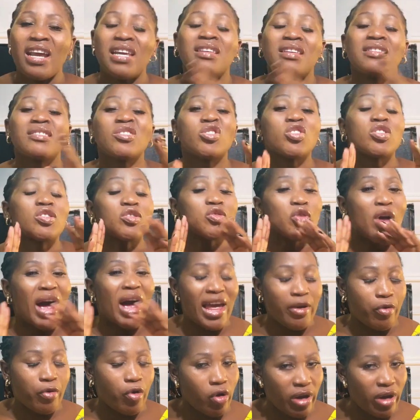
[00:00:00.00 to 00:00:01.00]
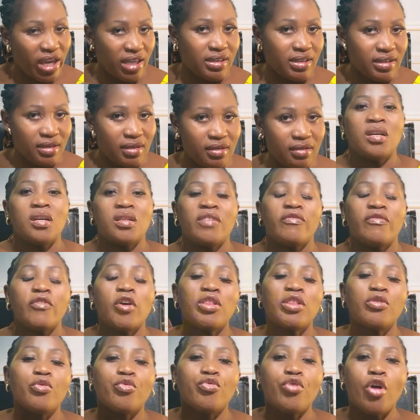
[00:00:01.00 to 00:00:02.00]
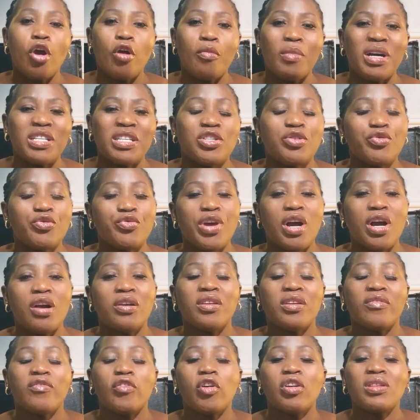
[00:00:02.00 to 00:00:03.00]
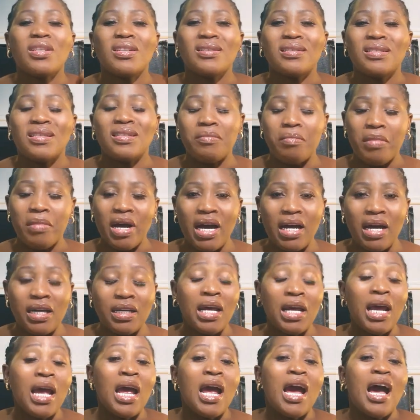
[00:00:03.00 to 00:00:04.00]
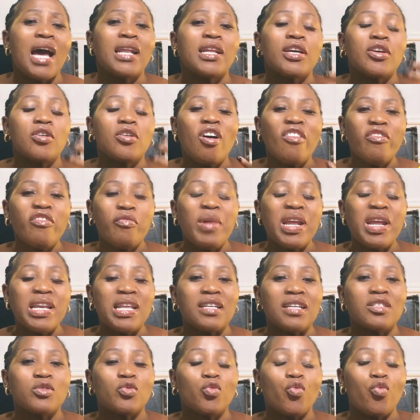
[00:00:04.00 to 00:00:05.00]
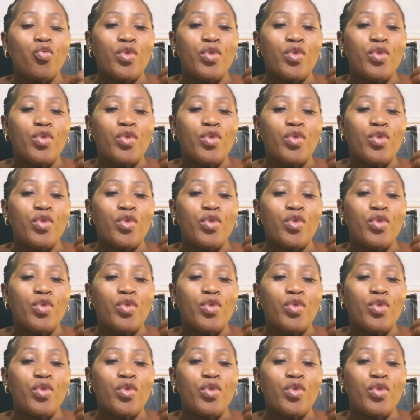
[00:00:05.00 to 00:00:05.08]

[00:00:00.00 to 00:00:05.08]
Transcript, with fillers: is skyrocketing. They've got the raw material, they've got the demand, and a government that's